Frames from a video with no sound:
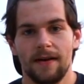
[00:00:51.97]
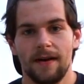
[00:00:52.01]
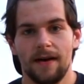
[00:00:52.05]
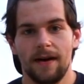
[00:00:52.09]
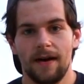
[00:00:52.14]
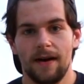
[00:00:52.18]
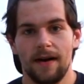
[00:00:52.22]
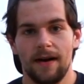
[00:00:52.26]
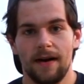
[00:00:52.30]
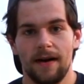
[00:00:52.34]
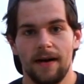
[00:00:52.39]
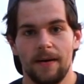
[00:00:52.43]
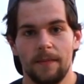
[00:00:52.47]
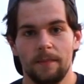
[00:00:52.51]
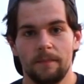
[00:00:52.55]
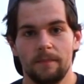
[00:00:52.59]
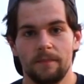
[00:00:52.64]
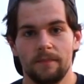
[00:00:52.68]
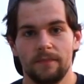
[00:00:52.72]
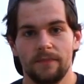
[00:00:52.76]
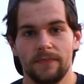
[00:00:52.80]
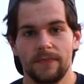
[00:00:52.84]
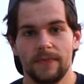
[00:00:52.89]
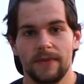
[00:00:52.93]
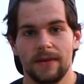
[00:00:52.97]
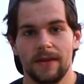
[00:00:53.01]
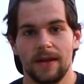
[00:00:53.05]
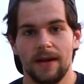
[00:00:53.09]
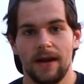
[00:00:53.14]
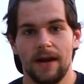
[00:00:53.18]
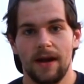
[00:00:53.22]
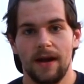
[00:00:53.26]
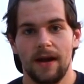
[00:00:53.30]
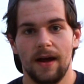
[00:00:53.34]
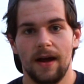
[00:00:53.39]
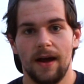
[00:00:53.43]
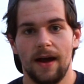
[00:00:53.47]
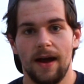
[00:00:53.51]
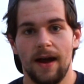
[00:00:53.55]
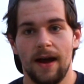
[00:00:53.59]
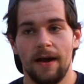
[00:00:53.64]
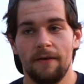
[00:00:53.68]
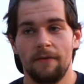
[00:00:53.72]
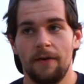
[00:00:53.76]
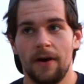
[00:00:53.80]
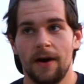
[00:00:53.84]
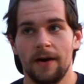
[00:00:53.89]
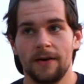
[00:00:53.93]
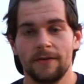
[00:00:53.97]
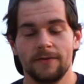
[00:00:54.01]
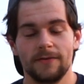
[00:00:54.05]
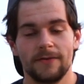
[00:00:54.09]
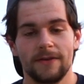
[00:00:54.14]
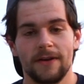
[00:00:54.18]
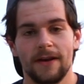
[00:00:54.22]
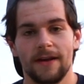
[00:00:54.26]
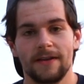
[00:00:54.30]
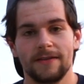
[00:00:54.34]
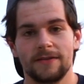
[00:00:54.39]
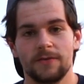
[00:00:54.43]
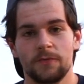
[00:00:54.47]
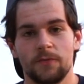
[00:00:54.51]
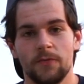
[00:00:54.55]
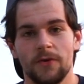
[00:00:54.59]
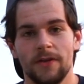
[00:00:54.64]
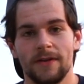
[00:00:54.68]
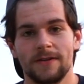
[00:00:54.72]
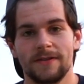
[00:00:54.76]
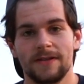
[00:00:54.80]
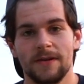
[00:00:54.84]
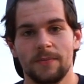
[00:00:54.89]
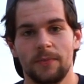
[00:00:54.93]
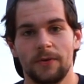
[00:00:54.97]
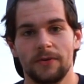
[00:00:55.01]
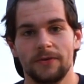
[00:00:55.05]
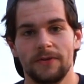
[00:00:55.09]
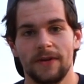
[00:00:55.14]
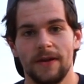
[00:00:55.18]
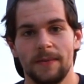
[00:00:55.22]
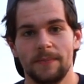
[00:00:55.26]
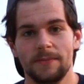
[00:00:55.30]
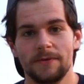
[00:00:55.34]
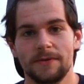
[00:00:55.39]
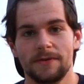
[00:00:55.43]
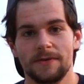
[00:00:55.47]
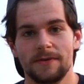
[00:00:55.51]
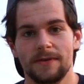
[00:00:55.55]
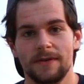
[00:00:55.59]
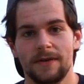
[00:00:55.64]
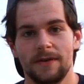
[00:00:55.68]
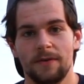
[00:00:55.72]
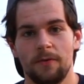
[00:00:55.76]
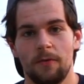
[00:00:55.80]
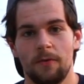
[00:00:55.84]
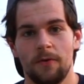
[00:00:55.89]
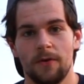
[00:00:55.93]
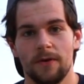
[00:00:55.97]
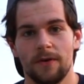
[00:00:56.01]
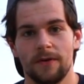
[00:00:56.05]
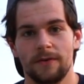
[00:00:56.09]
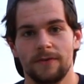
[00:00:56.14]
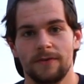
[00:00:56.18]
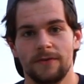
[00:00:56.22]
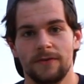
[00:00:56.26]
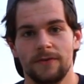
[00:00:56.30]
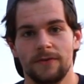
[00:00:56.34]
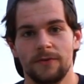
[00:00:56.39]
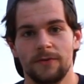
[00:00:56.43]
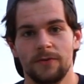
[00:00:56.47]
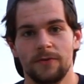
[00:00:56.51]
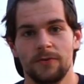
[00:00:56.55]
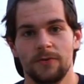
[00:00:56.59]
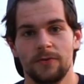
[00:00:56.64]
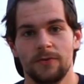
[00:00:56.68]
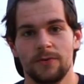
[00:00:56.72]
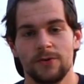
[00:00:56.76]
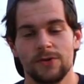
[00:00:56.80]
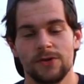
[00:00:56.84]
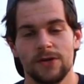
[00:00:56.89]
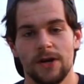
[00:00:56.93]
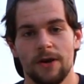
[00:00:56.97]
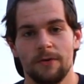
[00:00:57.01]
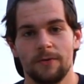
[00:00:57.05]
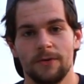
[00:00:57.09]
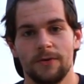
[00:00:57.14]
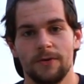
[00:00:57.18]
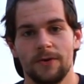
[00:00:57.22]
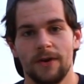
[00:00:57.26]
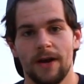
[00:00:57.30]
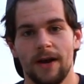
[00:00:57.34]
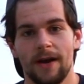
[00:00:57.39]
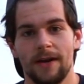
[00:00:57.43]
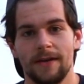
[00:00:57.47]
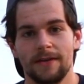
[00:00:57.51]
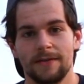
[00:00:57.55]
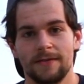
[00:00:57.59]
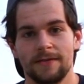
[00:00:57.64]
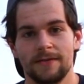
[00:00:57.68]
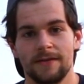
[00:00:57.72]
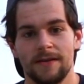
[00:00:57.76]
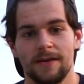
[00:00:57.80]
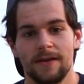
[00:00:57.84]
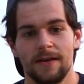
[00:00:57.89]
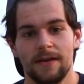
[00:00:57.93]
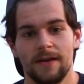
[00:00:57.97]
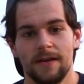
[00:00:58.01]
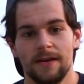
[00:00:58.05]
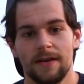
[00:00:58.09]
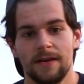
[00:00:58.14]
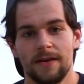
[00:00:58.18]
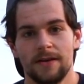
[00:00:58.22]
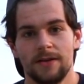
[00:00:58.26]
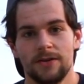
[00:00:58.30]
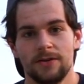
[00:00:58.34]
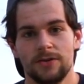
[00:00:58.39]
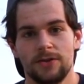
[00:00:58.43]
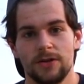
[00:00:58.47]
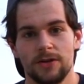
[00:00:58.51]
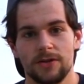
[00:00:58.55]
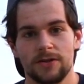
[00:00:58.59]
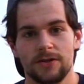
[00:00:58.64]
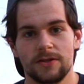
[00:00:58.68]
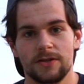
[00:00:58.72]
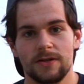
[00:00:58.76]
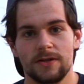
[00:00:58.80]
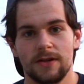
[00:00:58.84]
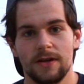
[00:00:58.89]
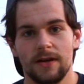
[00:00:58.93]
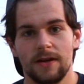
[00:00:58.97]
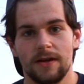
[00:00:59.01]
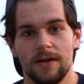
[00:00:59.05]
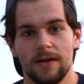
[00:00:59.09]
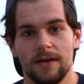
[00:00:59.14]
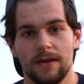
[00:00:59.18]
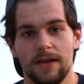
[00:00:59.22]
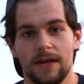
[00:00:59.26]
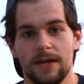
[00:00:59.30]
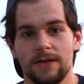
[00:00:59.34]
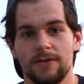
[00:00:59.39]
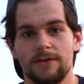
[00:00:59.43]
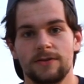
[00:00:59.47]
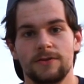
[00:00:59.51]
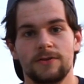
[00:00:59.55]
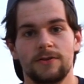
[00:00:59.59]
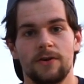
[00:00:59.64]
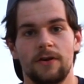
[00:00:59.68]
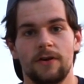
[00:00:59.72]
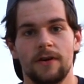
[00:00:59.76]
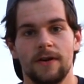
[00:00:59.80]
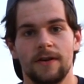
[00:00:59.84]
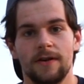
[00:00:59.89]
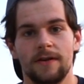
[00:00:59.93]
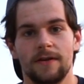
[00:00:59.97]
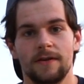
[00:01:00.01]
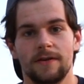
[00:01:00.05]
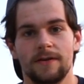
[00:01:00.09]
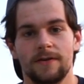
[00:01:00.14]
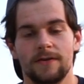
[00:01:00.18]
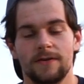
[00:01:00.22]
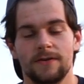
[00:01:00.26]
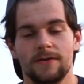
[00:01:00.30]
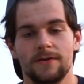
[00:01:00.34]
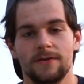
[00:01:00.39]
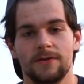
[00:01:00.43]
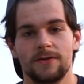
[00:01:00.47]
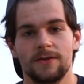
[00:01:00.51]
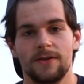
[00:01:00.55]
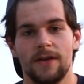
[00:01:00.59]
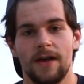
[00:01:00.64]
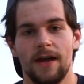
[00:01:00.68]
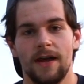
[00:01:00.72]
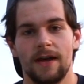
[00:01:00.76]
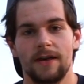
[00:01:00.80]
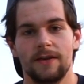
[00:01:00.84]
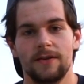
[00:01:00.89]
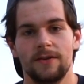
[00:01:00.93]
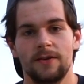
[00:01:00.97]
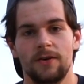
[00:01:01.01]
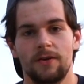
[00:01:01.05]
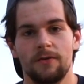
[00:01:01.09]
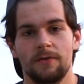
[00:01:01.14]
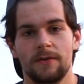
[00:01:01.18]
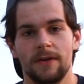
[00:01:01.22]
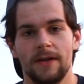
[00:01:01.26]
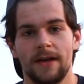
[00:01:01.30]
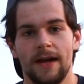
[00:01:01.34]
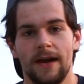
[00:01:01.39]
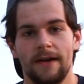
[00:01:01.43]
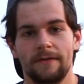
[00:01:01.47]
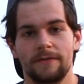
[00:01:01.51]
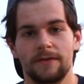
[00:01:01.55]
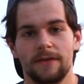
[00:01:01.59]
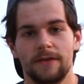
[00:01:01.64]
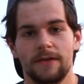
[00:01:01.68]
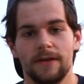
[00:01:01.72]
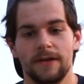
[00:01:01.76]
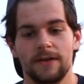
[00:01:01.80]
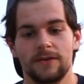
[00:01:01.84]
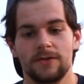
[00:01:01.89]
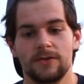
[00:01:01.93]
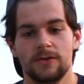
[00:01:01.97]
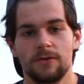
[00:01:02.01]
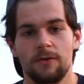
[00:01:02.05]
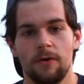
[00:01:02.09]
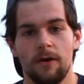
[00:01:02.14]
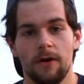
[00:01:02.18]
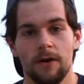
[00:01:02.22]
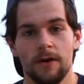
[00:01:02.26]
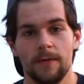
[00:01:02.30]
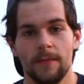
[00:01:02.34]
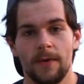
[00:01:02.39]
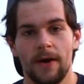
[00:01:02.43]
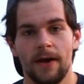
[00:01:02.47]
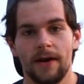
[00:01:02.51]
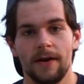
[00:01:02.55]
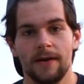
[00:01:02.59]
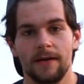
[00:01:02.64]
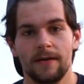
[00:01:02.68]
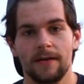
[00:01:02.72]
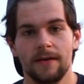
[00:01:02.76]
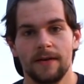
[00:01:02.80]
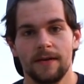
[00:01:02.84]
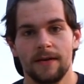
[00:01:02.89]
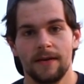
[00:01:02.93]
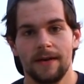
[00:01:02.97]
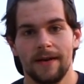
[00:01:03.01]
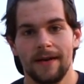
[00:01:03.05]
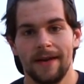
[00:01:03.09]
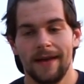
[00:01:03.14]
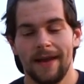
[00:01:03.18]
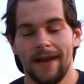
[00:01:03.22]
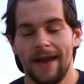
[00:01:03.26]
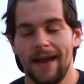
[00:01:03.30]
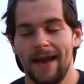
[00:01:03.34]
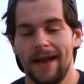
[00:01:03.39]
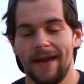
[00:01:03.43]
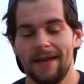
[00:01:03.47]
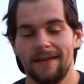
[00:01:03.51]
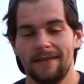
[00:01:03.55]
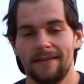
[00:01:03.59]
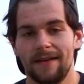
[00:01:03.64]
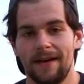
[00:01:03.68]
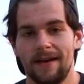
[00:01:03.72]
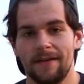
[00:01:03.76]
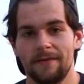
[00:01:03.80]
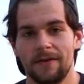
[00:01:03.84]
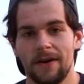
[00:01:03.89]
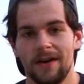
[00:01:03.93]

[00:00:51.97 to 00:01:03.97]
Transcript: I've honestly got some really simple tips in order to share with you guys, just to get you started so that you don't really have to think too hard about it. And I've